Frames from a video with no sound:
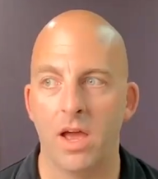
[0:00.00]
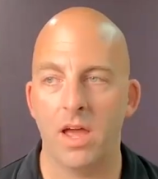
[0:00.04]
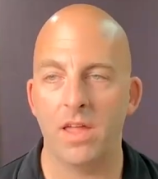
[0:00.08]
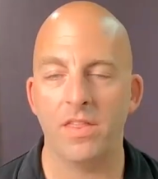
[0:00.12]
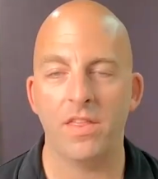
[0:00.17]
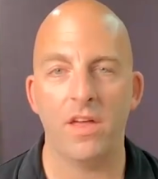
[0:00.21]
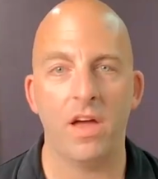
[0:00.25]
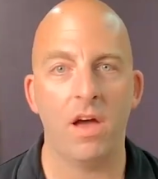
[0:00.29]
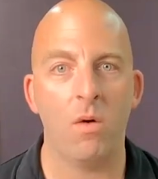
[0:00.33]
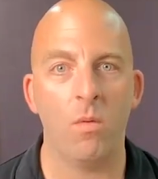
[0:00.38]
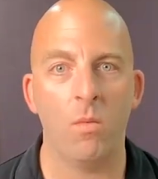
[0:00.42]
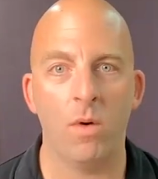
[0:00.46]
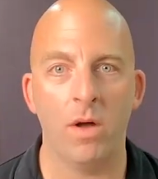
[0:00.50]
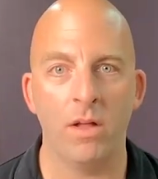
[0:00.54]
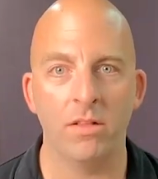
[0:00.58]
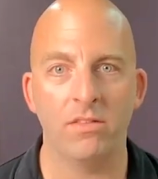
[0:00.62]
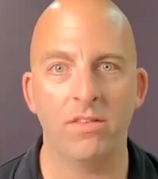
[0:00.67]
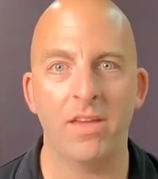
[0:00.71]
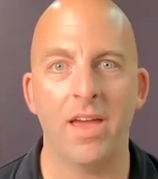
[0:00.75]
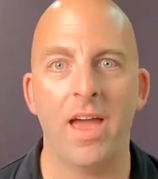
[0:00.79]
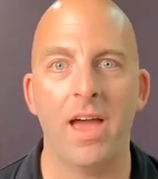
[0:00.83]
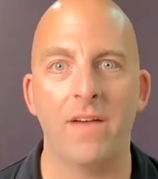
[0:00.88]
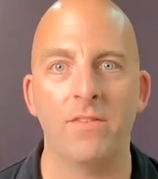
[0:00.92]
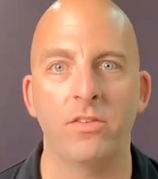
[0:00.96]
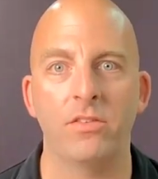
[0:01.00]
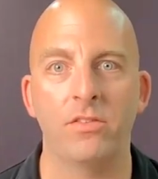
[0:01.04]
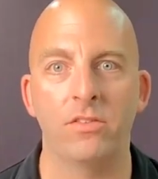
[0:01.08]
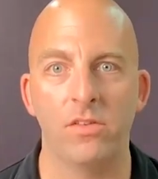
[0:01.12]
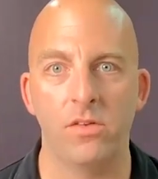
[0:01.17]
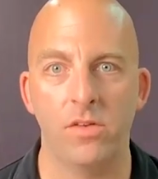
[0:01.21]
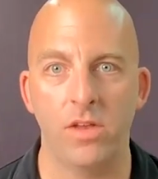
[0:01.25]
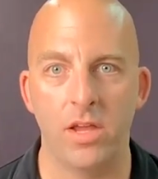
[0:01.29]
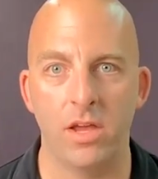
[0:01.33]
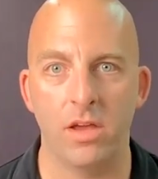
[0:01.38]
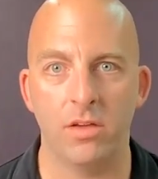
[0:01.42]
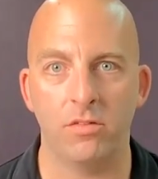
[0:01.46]
I thought, once I have a
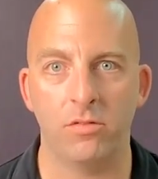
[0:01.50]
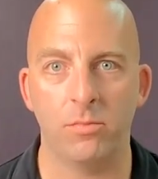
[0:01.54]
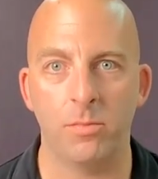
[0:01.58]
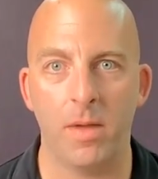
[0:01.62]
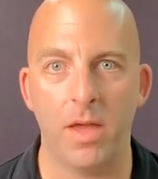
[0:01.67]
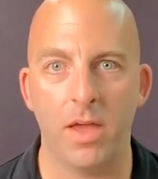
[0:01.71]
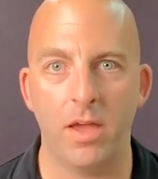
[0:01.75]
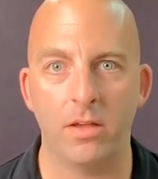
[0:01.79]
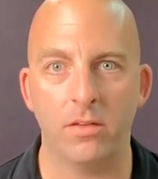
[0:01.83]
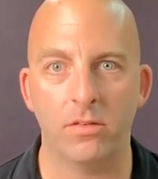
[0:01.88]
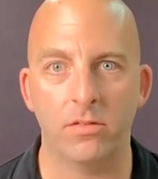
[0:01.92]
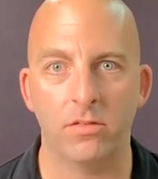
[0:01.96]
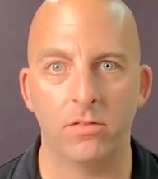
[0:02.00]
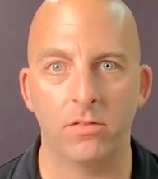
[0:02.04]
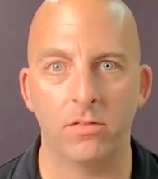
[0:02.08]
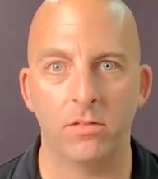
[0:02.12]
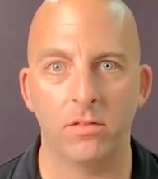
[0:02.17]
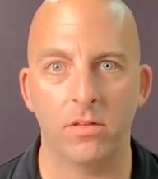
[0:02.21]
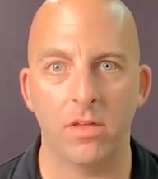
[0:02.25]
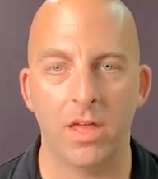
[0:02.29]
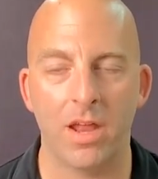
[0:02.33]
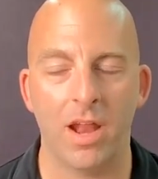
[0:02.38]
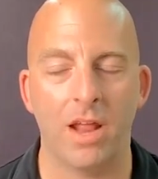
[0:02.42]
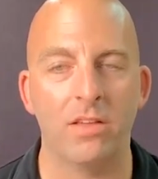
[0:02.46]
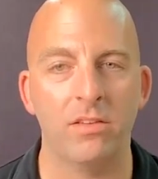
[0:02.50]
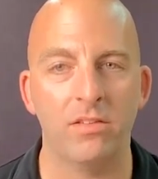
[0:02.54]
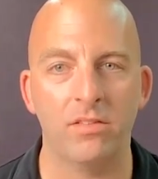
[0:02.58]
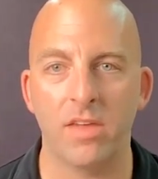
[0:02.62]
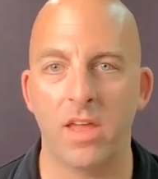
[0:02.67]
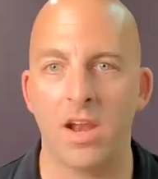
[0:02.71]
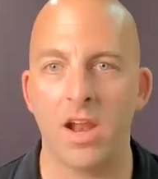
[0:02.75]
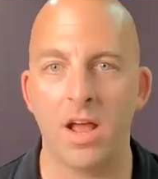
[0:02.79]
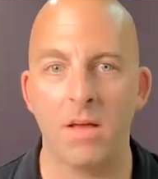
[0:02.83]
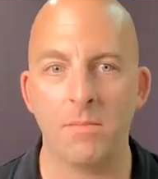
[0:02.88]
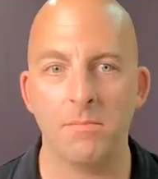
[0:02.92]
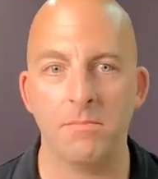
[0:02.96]
studio space and I
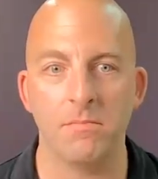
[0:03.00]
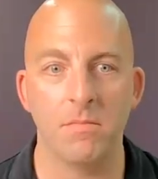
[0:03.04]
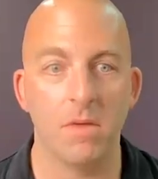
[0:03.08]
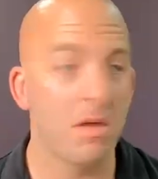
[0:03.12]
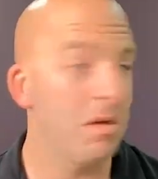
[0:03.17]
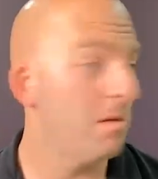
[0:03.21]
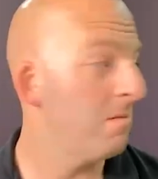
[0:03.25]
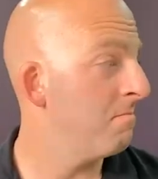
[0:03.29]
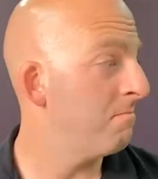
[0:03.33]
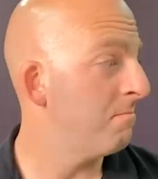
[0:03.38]
set up